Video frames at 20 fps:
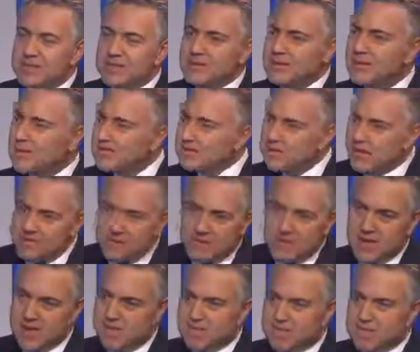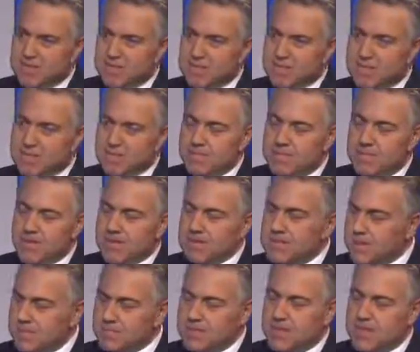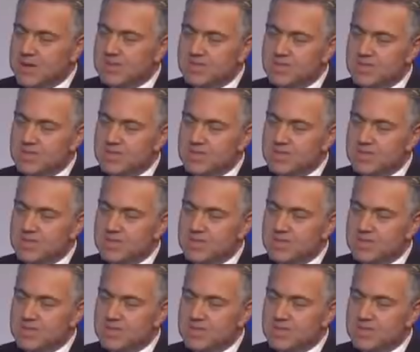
So that's up to them. It's up to them.